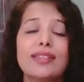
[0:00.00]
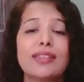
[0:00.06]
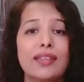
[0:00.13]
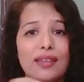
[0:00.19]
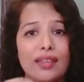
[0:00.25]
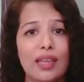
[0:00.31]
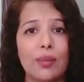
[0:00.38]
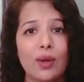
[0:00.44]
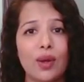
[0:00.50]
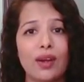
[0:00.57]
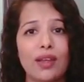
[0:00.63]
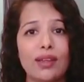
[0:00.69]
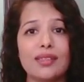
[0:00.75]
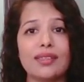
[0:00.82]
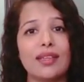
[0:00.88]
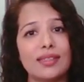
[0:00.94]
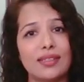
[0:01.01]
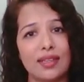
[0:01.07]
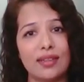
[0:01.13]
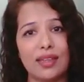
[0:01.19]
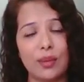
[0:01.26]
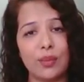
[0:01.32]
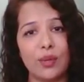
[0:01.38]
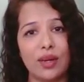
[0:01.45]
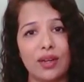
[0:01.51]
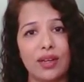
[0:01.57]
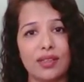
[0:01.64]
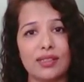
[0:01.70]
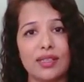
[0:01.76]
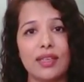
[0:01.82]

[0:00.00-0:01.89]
Skincare products are skincare products,